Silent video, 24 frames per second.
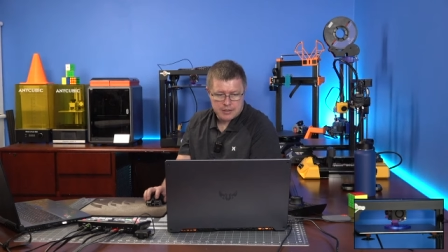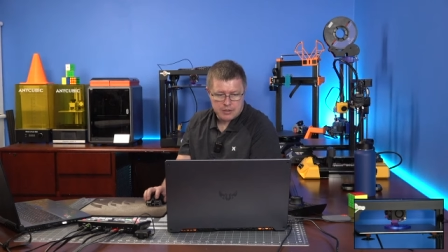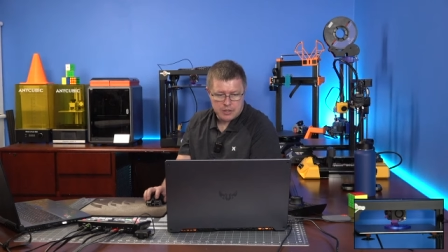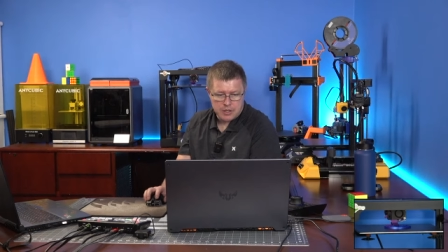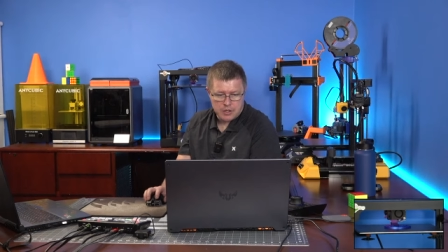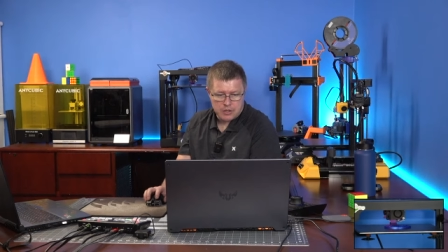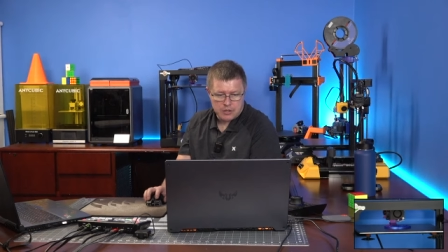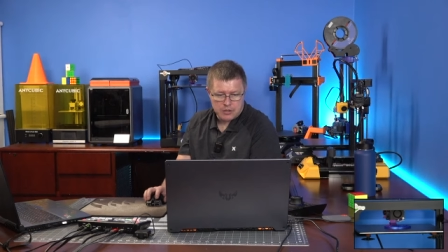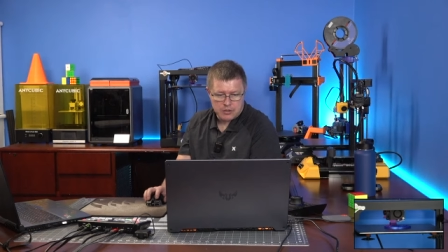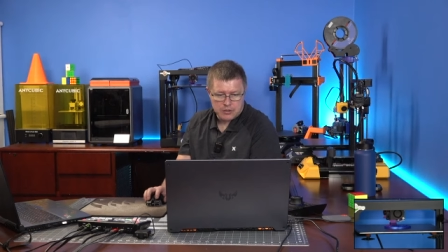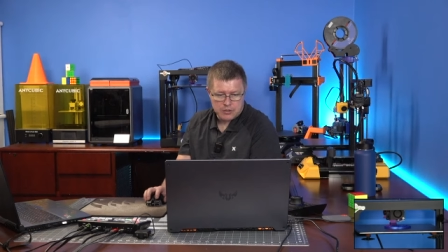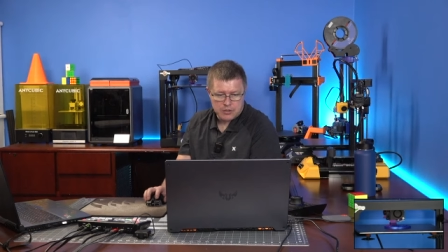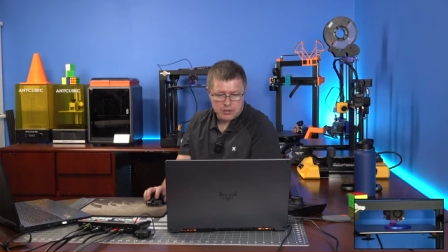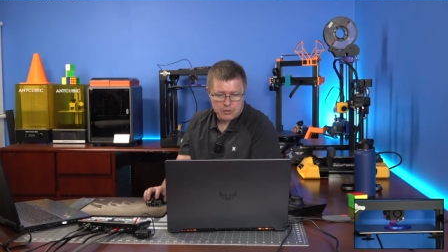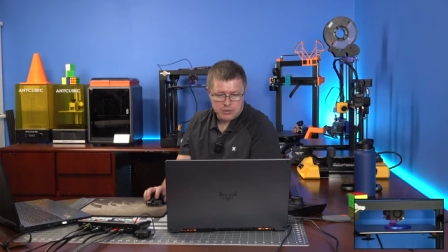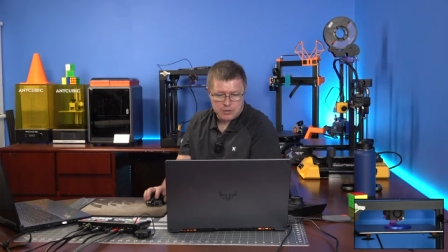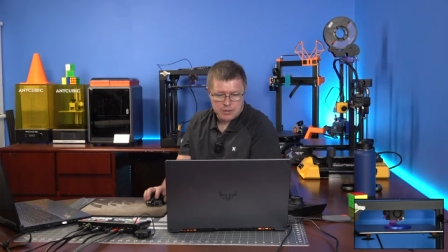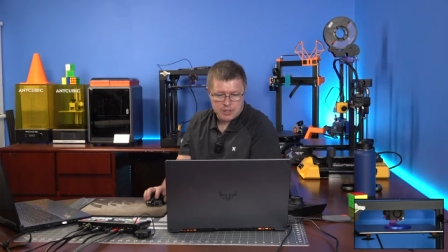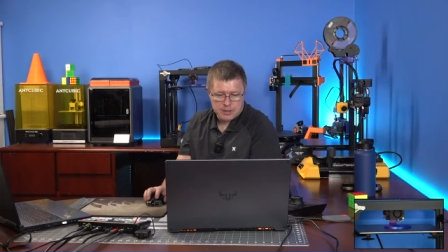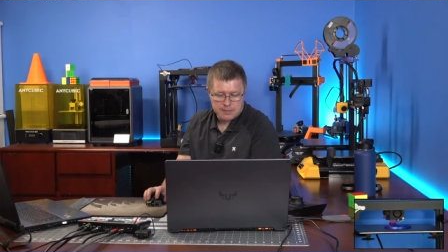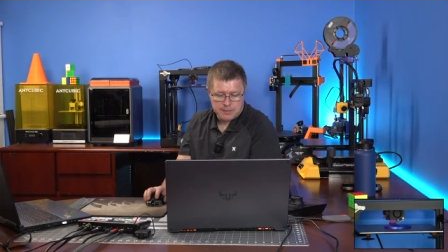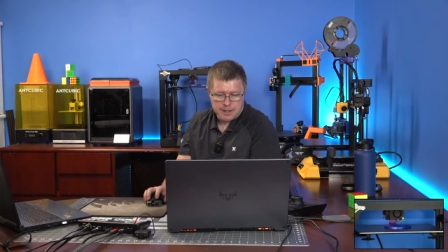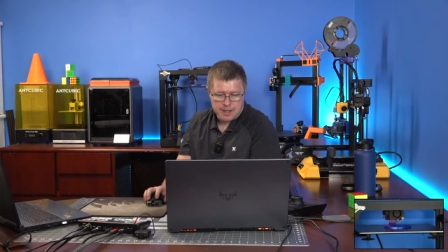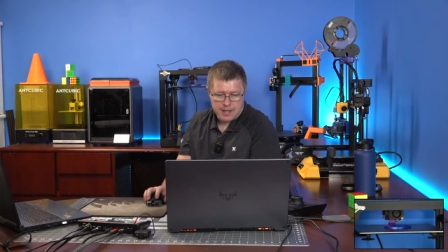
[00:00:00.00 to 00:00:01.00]
you can tune
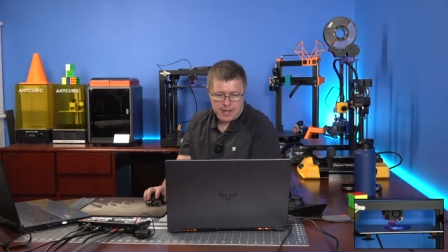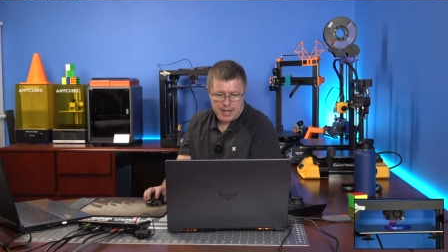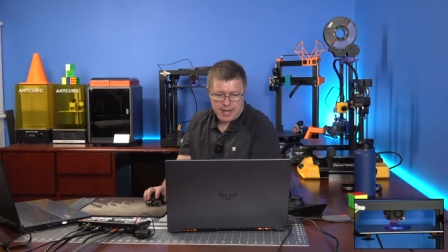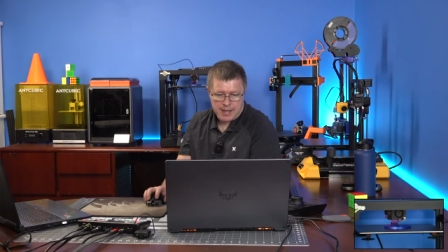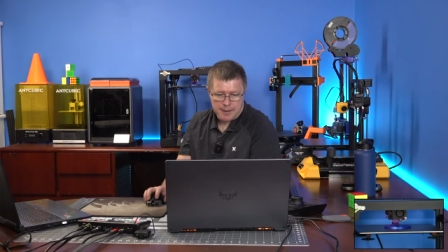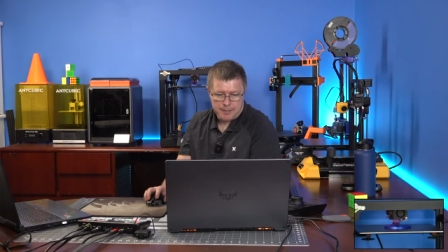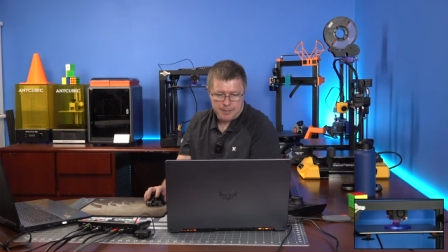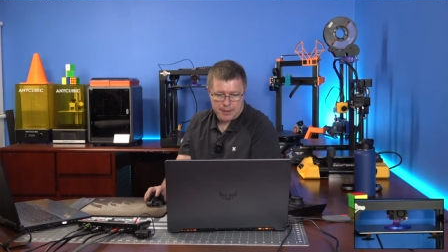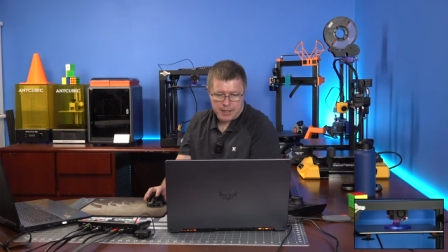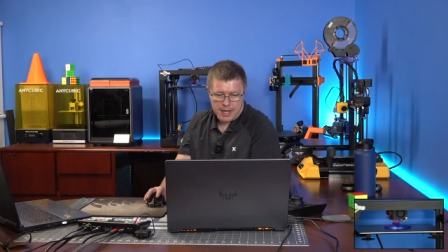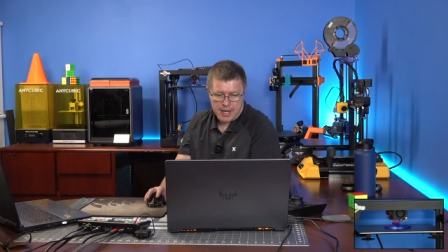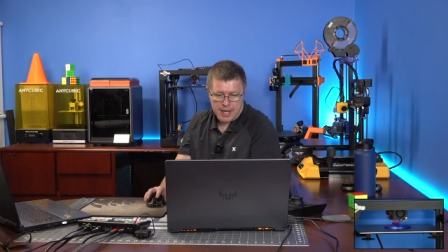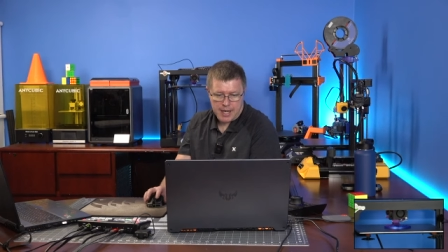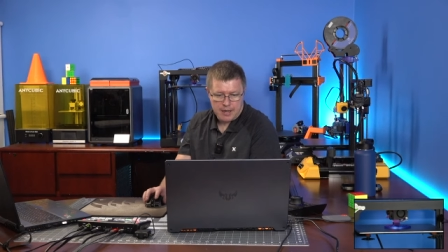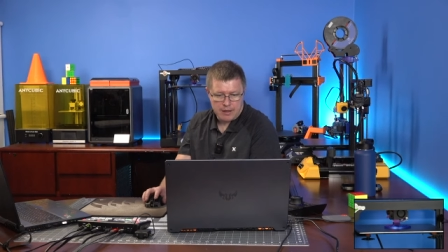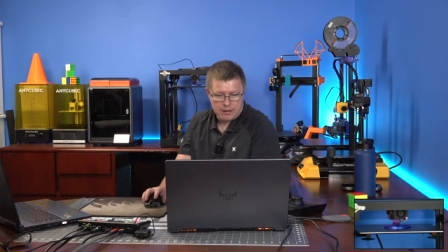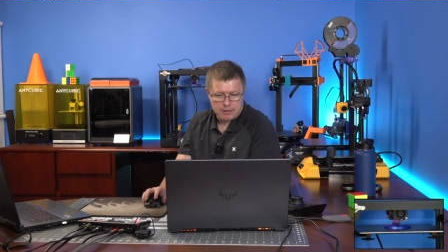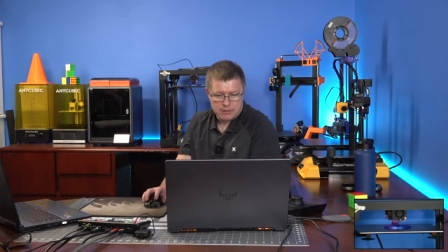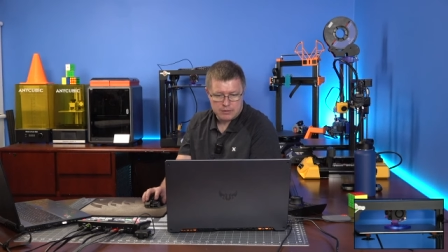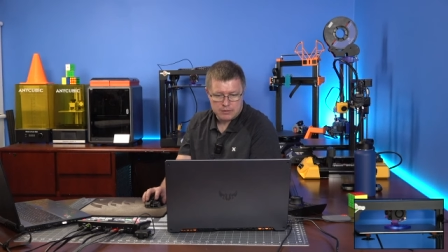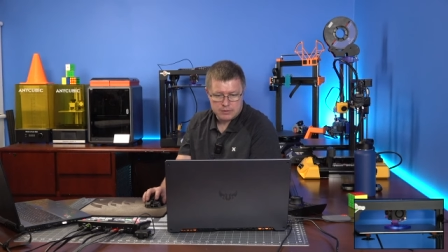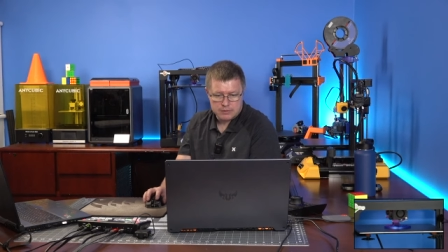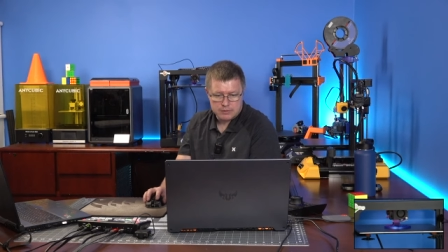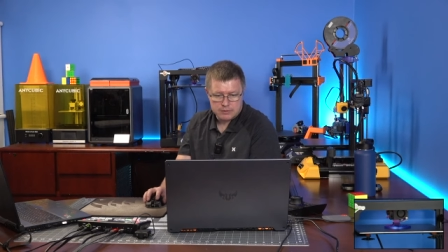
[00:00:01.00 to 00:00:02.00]
some of that, but I
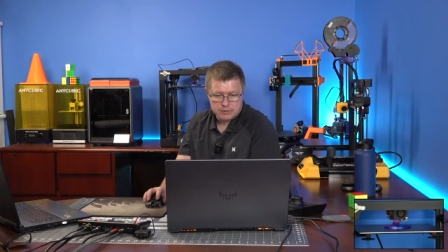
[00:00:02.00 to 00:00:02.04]
don't.